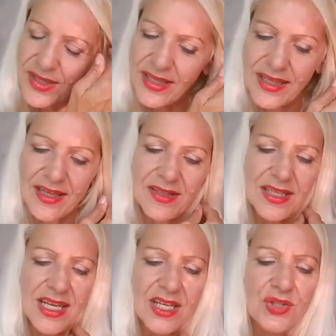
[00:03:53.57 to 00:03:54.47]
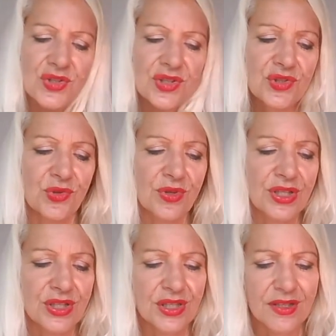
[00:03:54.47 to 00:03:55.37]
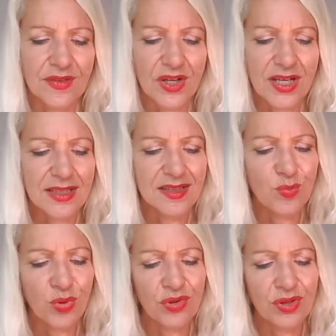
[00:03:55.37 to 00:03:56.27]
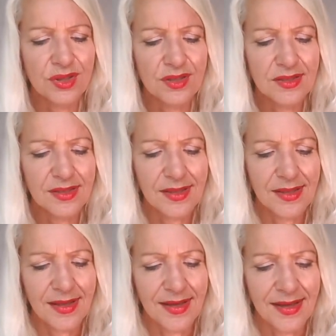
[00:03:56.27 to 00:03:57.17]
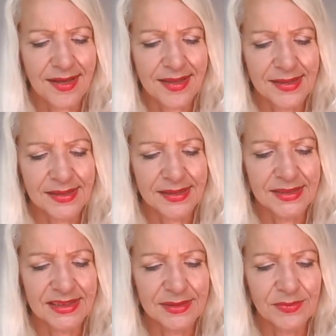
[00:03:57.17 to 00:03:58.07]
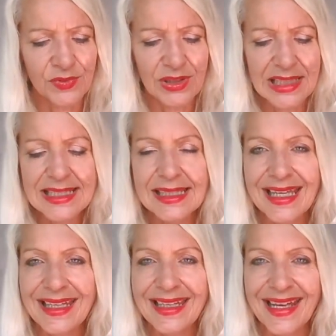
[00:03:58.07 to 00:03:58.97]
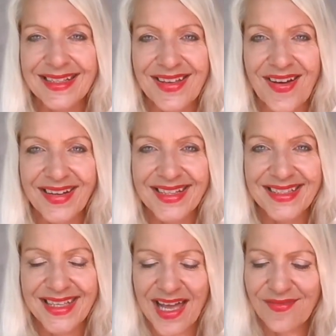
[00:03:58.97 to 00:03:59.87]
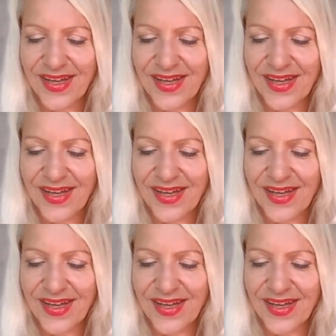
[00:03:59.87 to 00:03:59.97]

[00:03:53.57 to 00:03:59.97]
getting out in nature, talking to the divine spirit, um, releasing any anxieties that you have